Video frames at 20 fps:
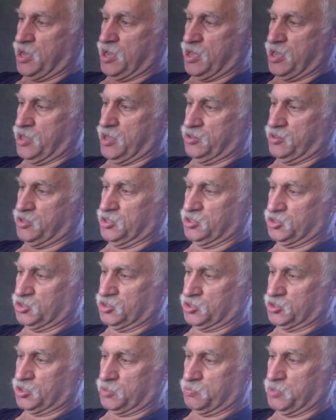
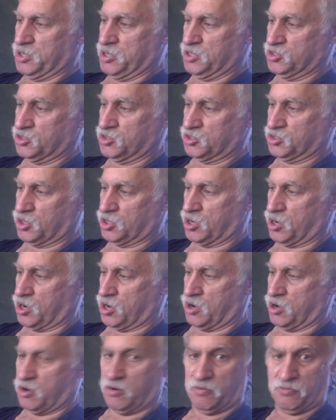this piece
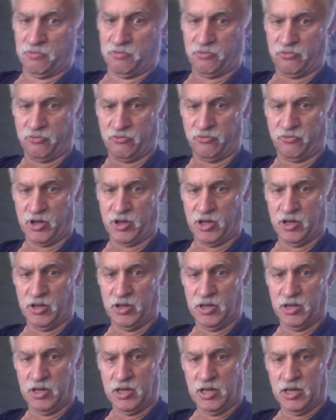of
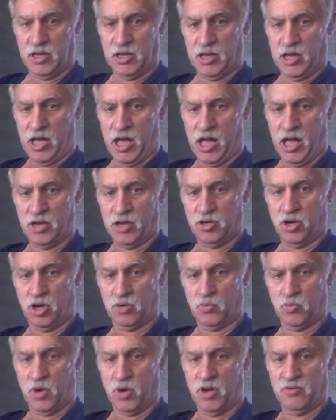
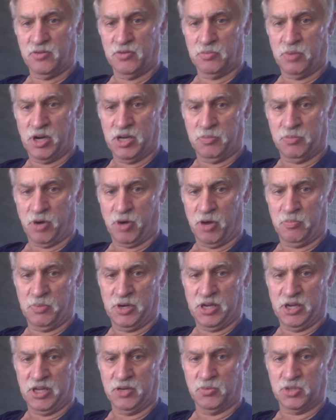non-woven
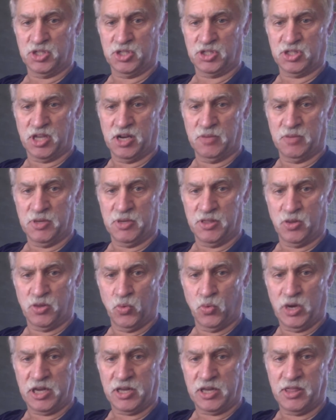polypropylene, which is going to be the
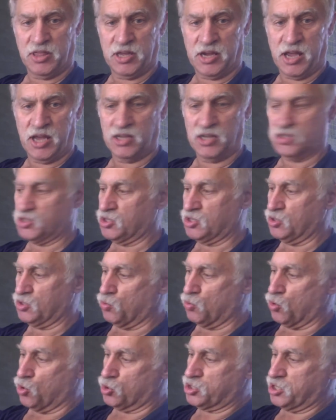wick that hangs in the
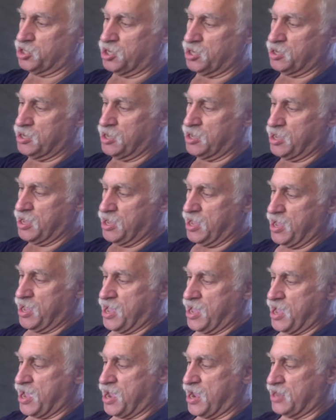water,
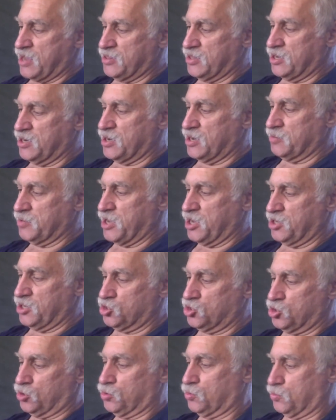and then I'm going
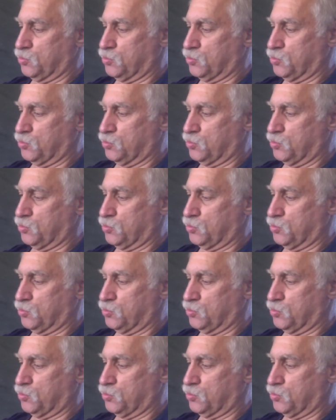to